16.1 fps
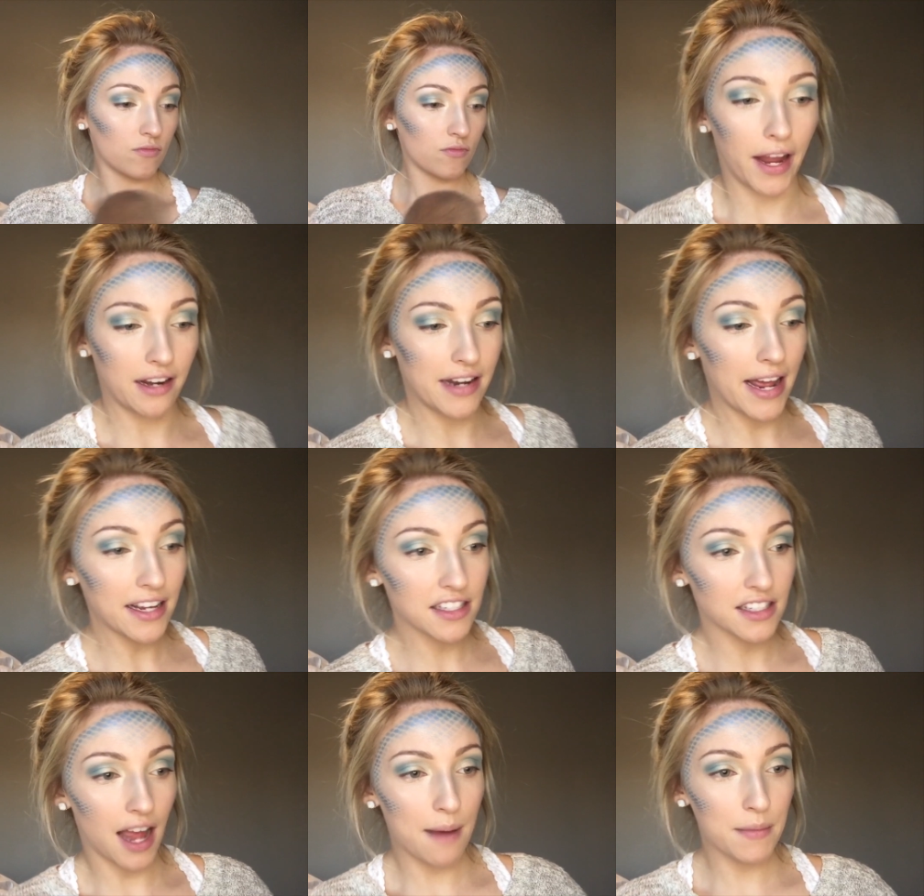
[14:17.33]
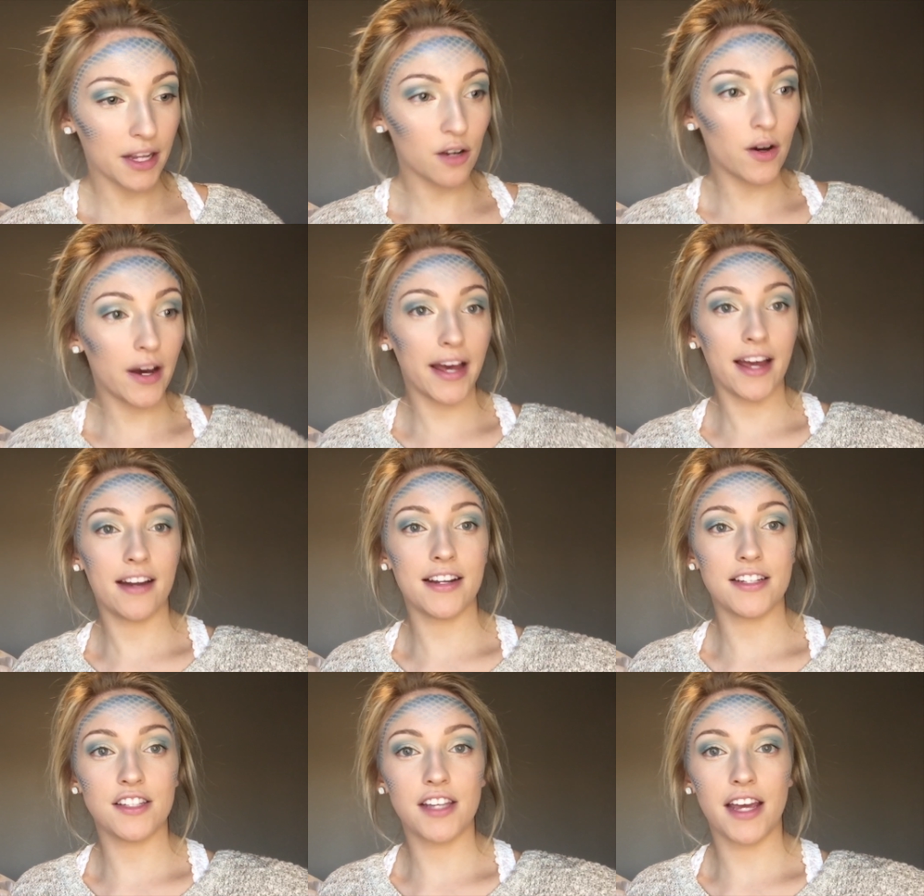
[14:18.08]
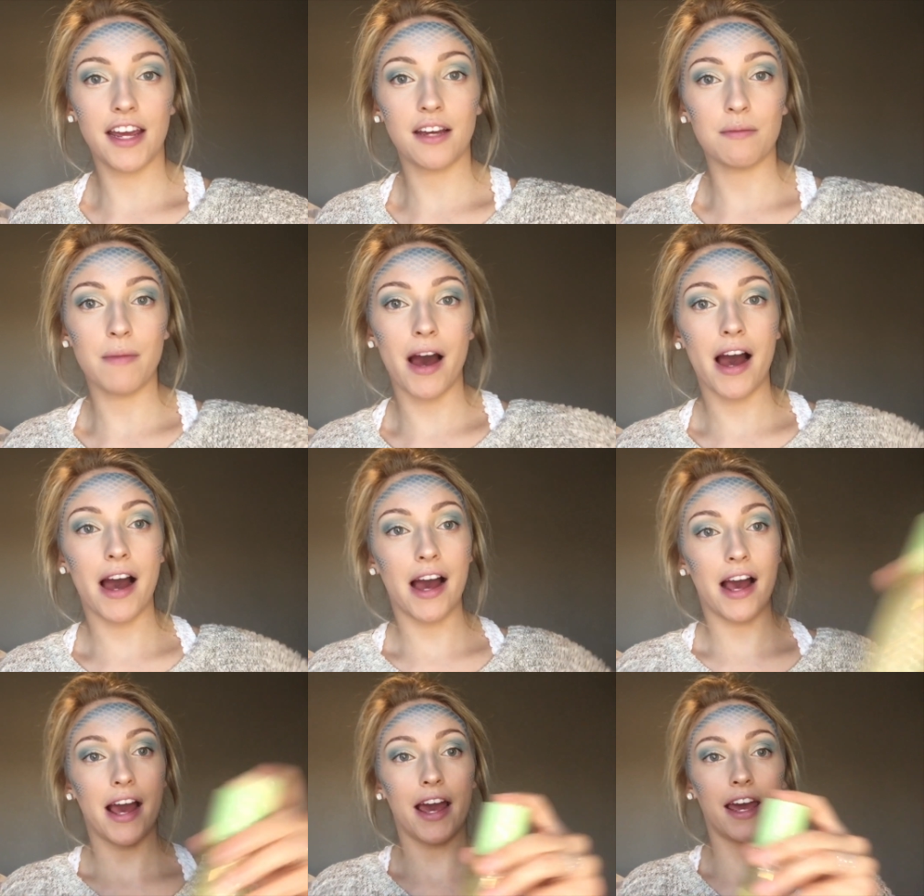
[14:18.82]
Okay, next I'm going to go ahead and take
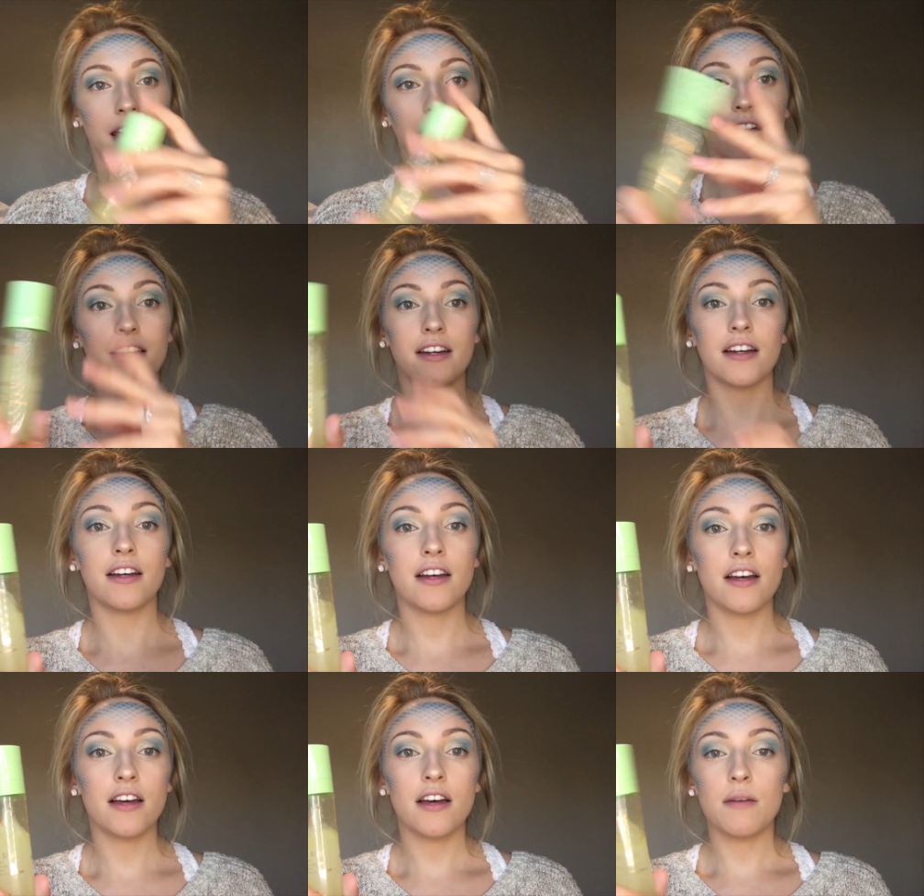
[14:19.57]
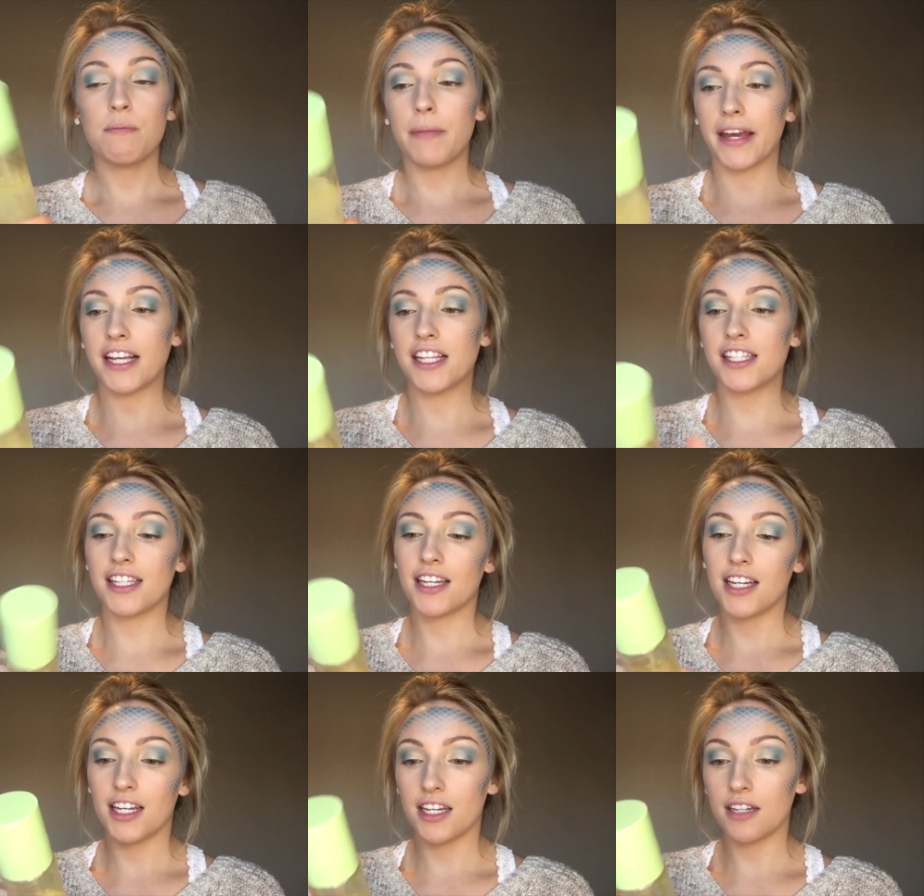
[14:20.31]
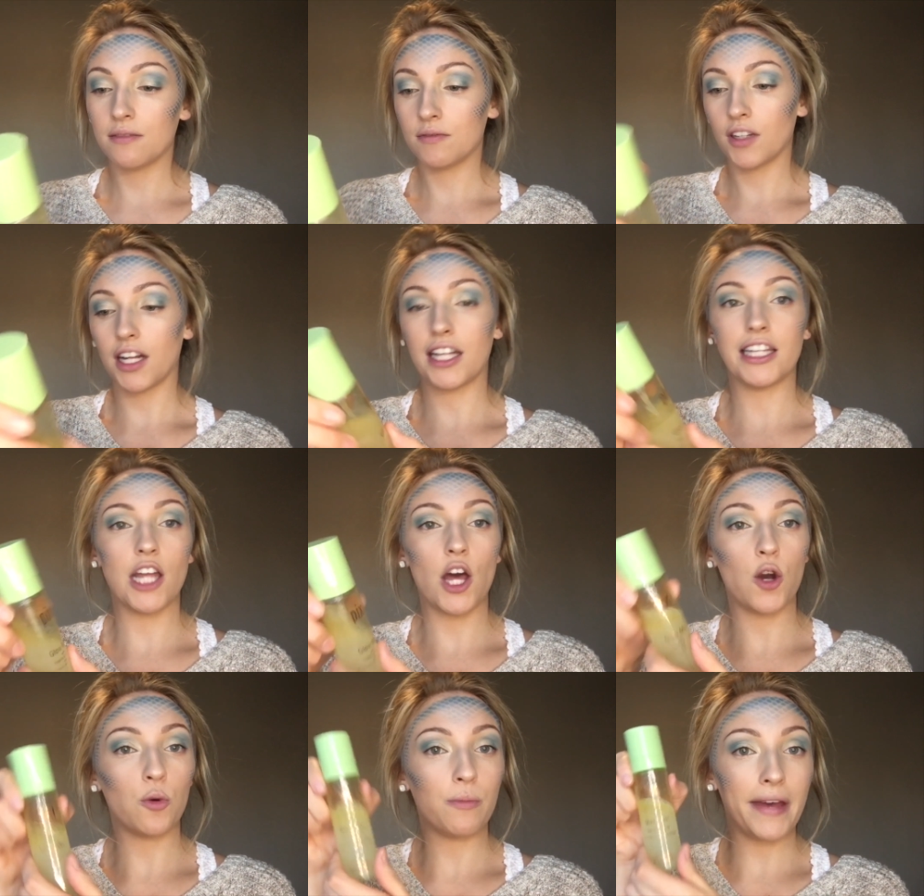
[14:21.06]
my Pixie
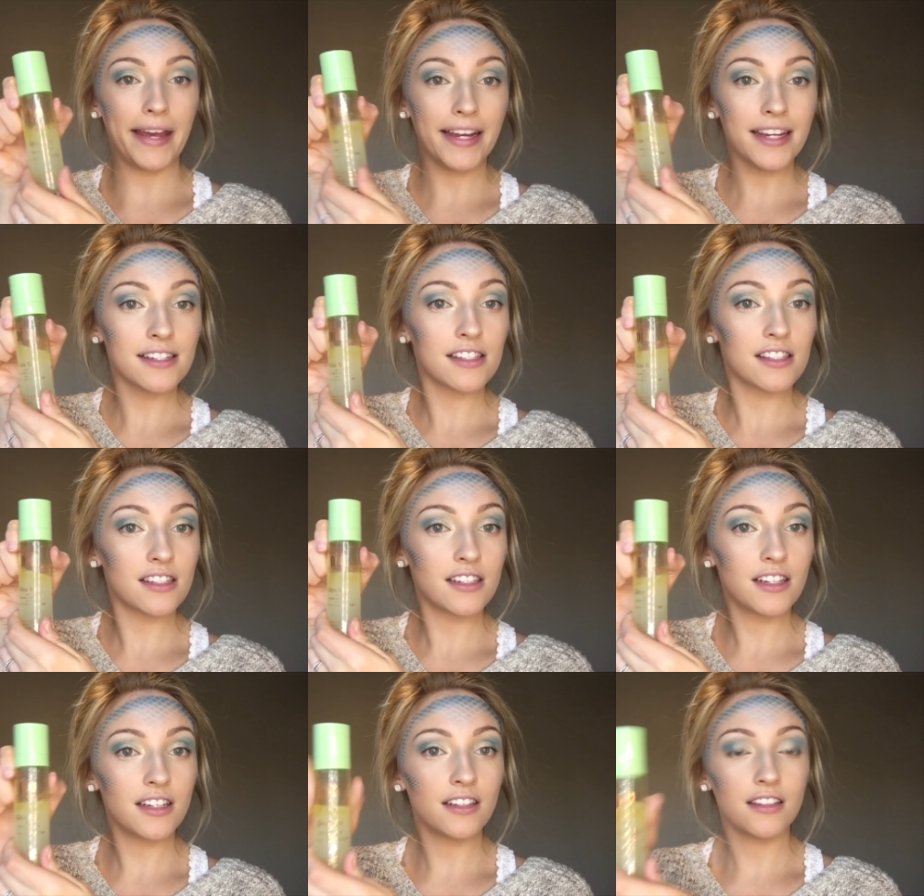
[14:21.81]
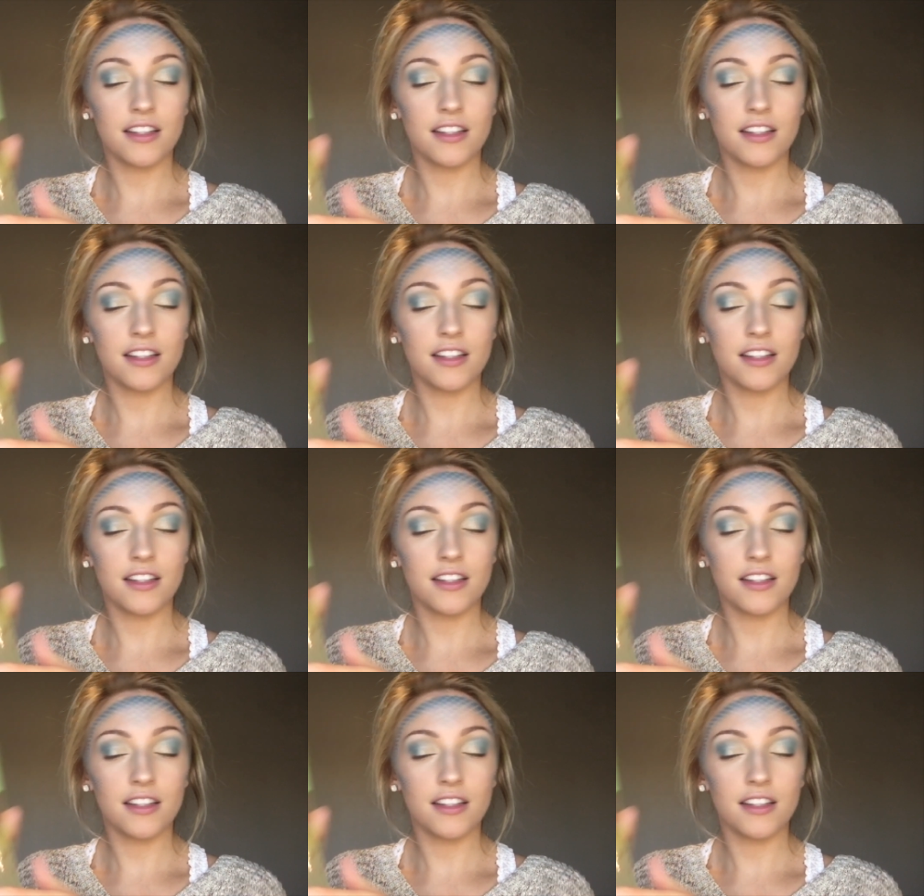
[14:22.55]
Glow Mist,